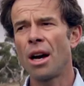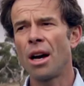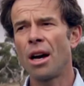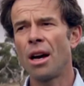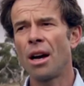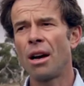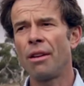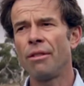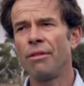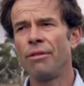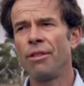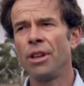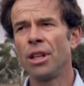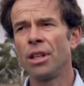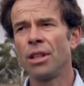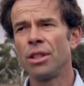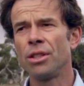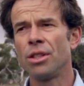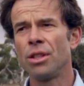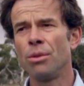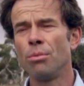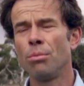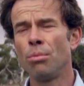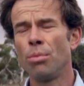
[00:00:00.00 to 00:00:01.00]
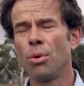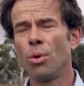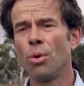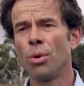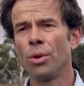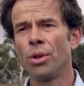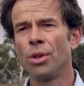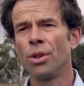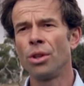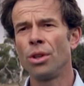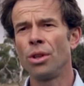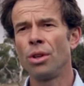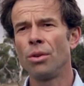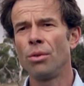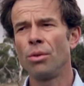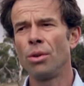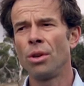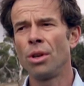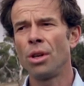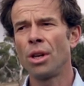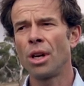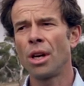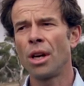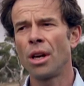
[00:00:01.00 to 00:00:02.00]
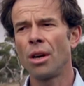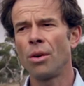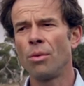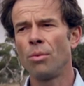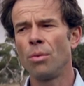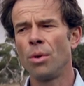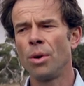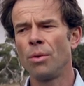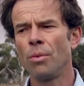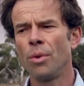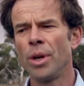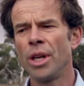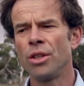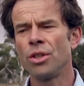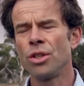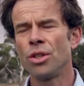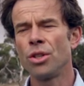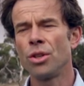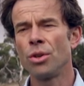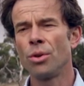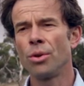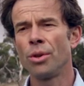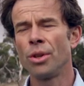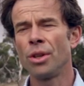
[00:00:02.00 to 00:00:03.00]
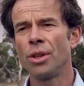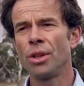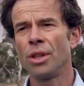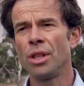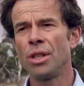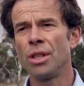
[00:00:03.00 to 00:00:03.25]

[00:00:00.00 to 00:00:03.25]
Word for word: I feel it's important that uh, we ensure that